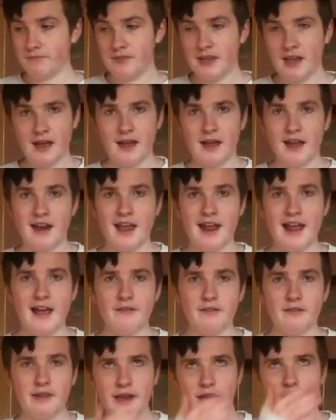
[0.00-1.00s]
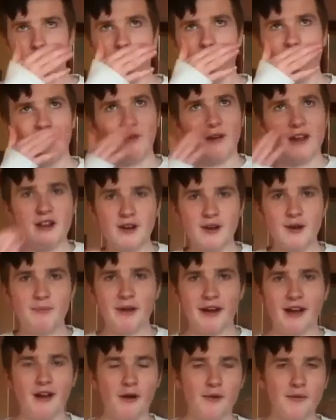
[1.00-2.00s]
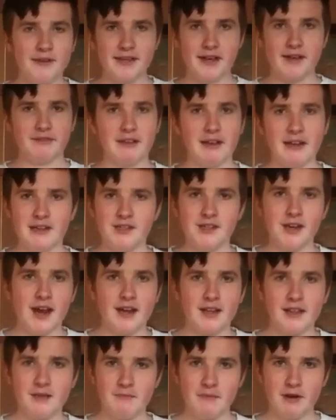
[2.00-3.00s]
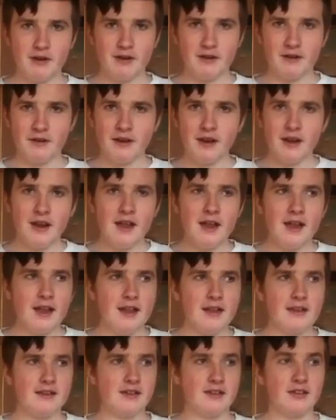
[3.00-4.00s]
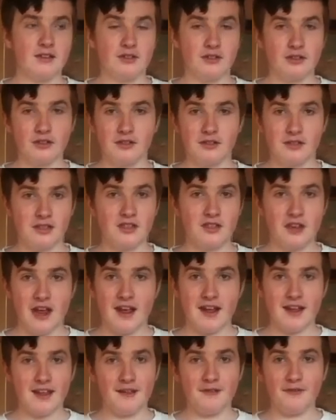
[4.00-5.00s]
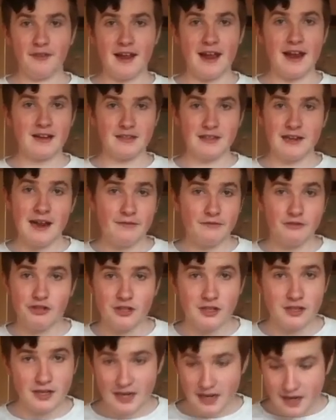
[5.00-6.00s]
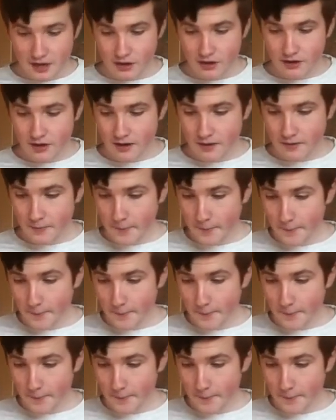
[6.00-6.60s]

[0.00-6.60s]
yeah, and I have, like, when I wake up I always have to like check the mirror to just to check if I actually have teeth or not.